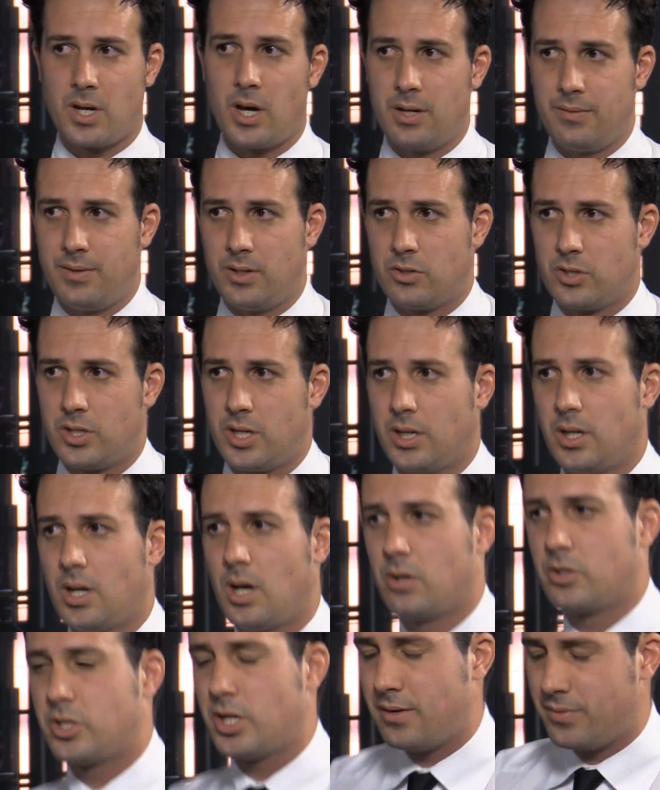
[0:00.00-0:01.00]
kind of interesting.
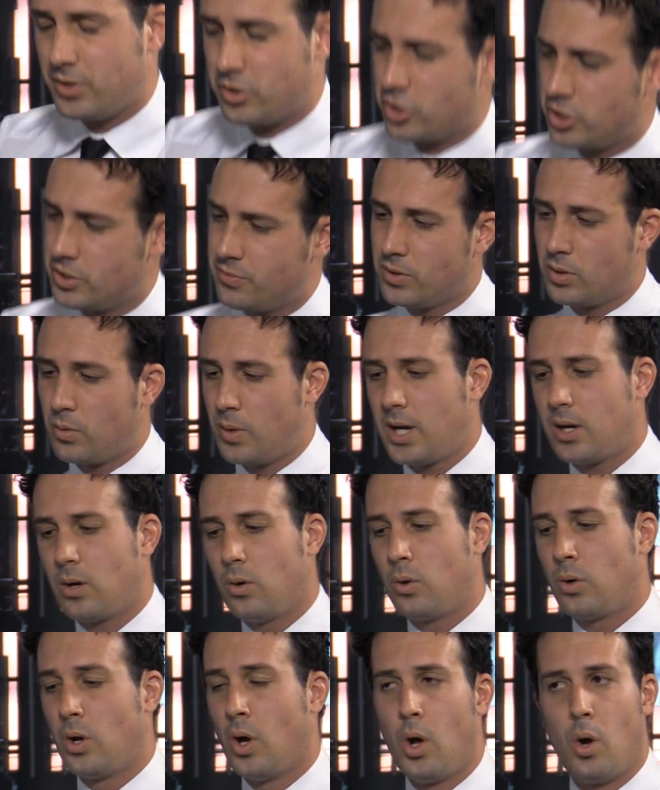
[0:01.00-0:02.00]
Now, Jennifer, just for the
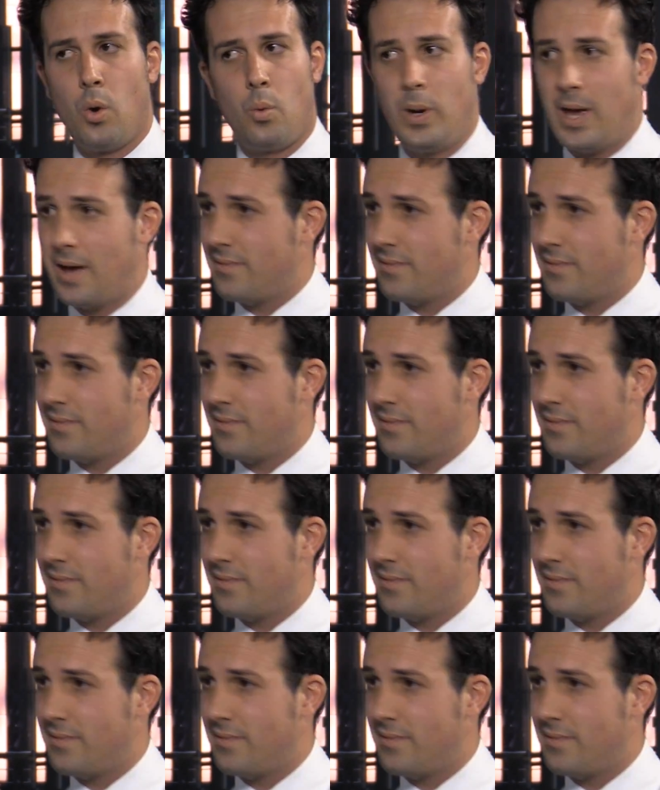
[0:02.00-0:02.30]
record, we